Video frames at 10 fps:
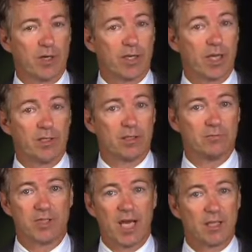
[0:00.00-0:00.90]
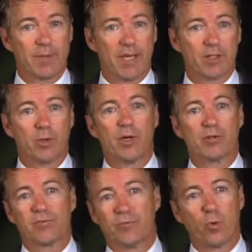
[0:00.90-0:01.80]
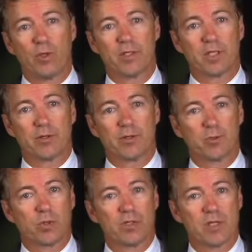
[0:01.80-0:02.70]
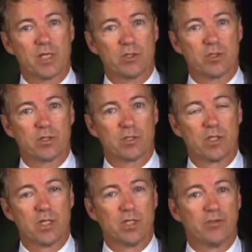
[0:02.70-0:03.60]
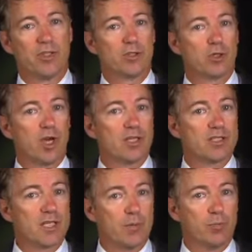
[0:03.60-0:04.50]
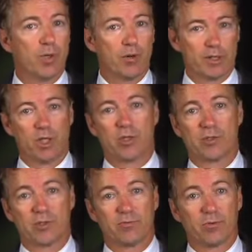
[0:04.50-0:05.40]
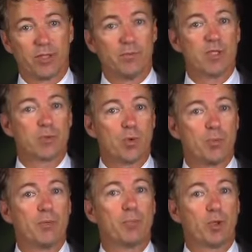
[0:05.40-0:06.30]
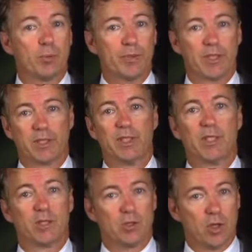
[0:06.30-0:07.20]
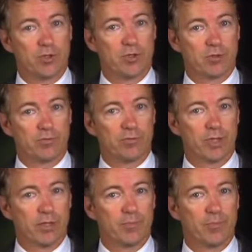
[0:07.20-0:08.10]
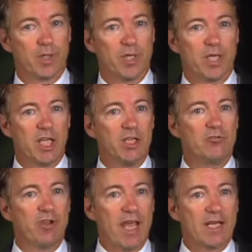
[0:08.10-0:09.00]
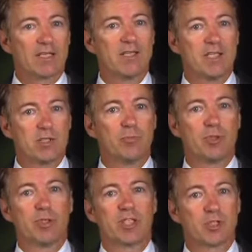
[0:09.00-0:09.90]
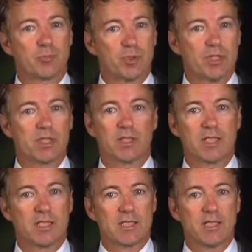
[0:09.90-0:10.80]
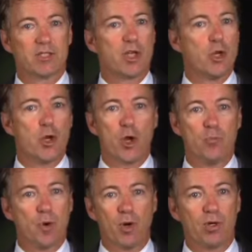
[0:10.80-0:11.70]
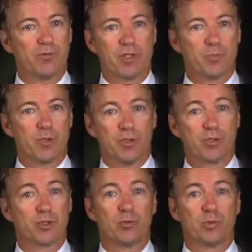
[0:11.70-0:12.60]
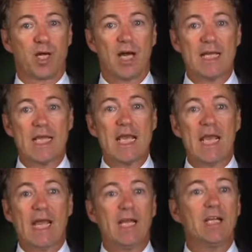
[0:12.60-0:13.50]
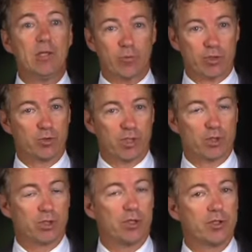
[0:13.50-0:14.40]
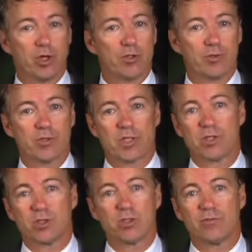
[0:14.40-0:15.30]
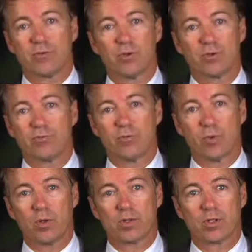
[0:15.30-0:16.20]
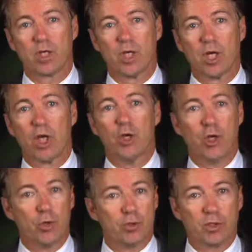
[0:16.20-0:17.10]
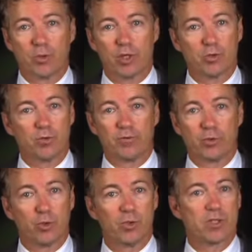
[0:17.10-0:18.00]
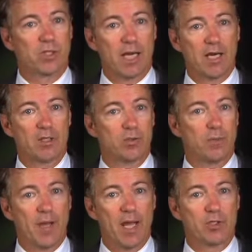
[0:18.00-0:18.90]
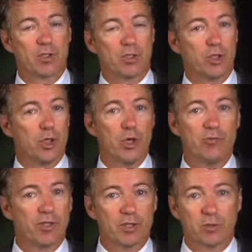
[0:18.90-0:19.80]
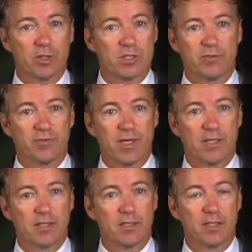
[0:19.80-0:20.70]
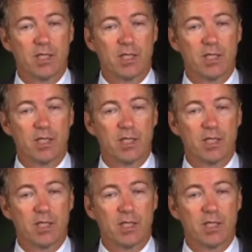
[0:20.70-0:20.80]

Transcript: Al Qaeda, Taliban, or other foreign terrorist organizations. These are not temporary losses of freedom, these will be permanent losses of freedom. In fact, this bill explicitly states that no part of this bill is to imply any restriction on the authorization of use of force. No congressional review is allowed or imagined. No victory is defined.